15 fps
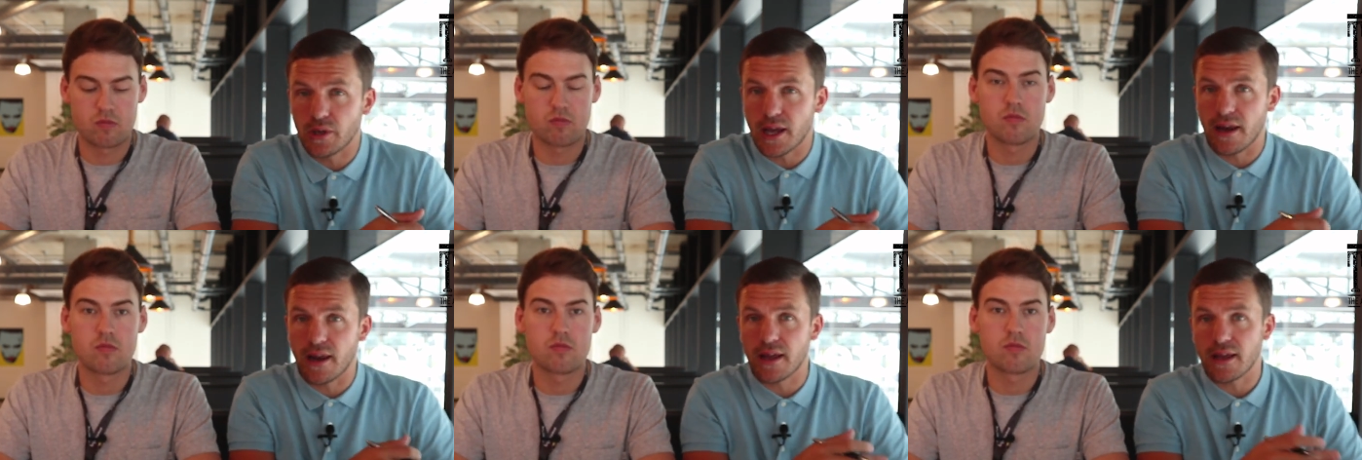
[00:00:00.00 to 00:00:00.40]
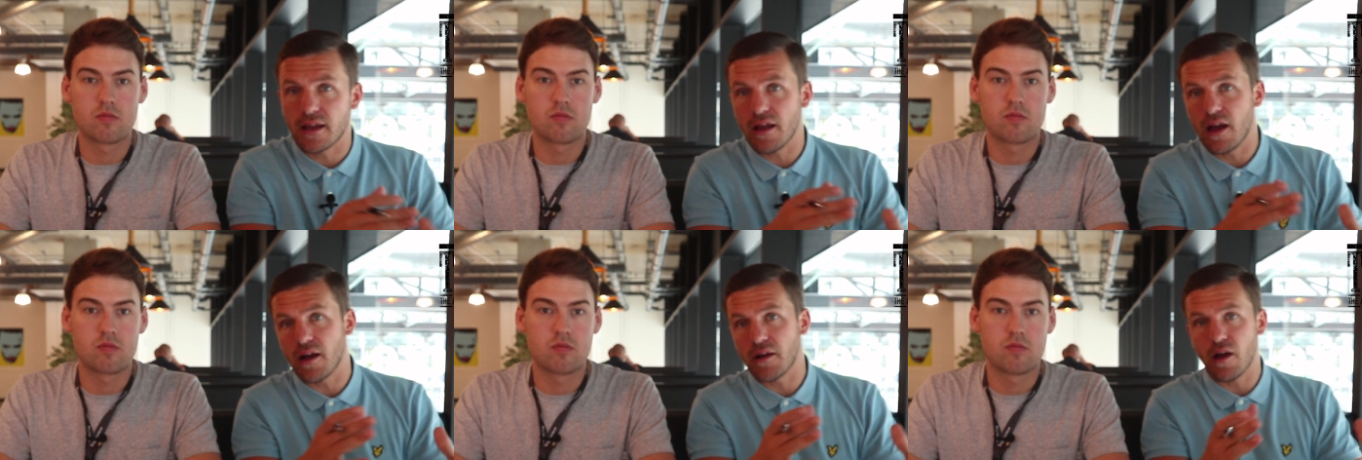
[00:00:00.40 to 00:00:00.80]
Speaker 1: You get like
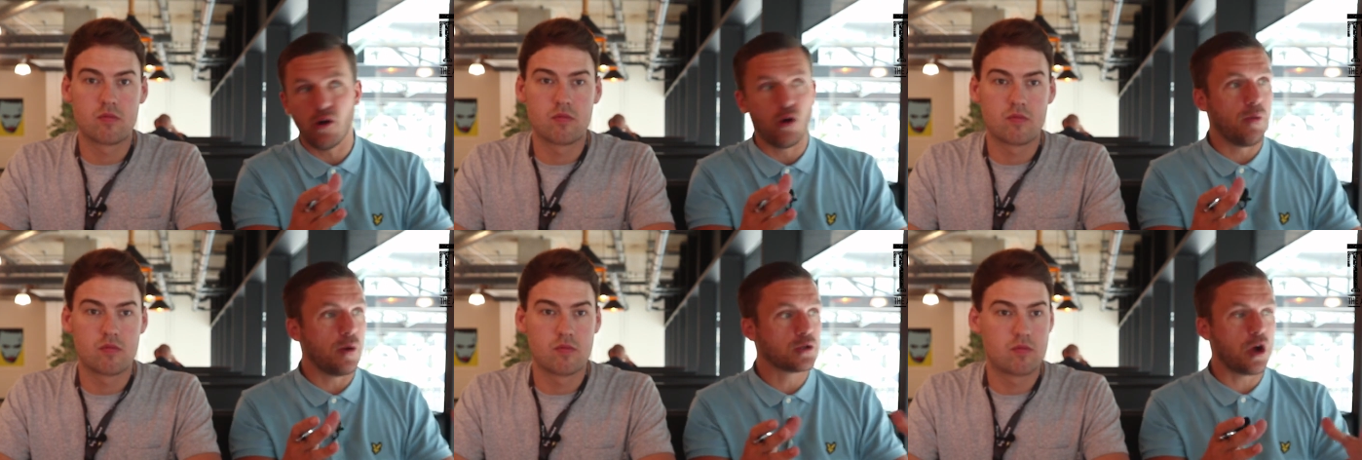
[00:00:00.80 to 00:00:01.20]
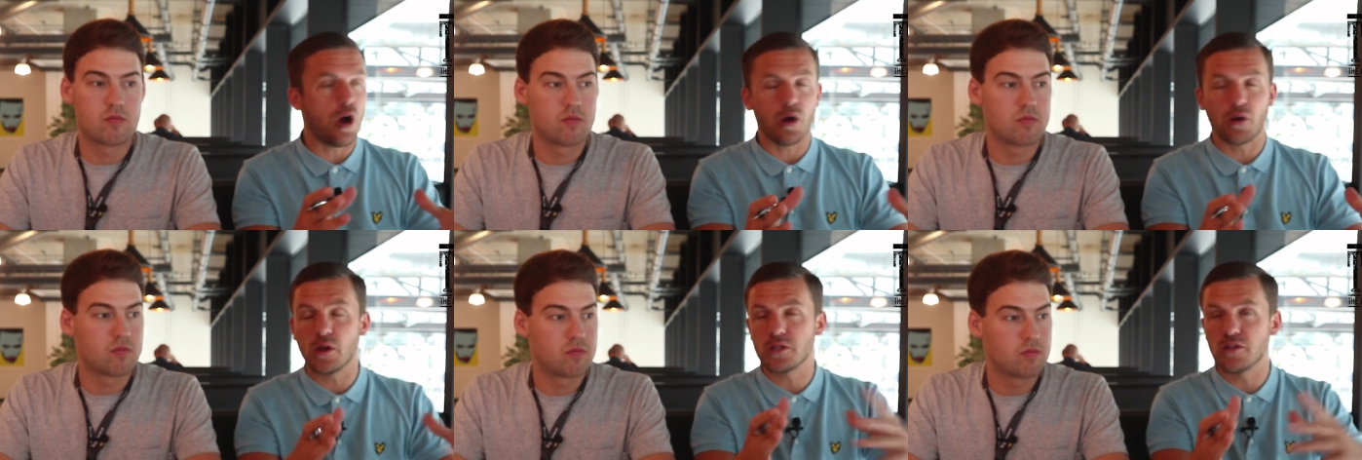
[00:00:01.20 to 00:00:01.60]
almost
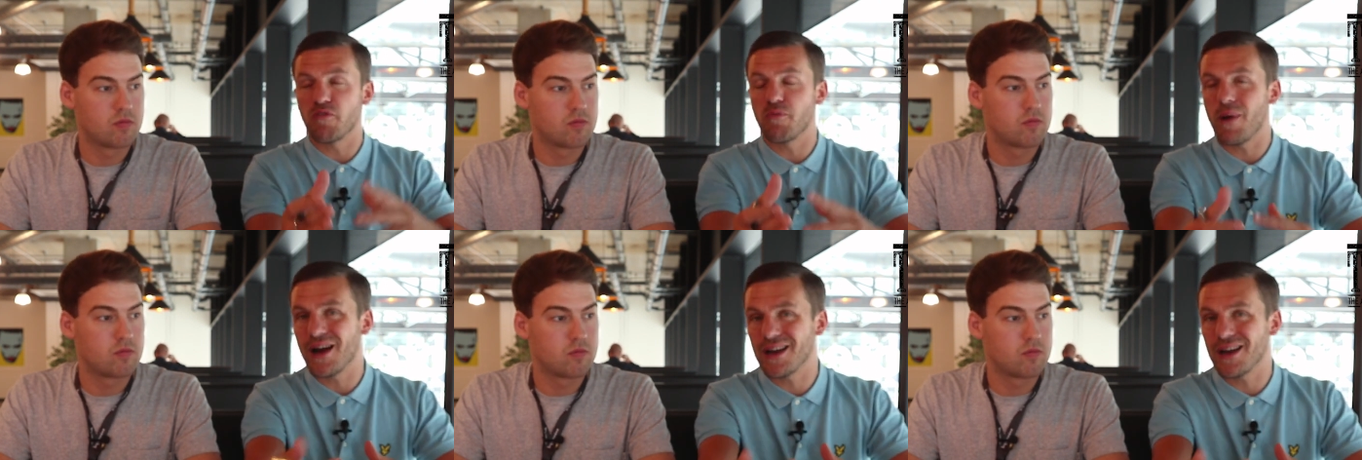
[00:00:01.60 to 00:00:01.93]
cognitive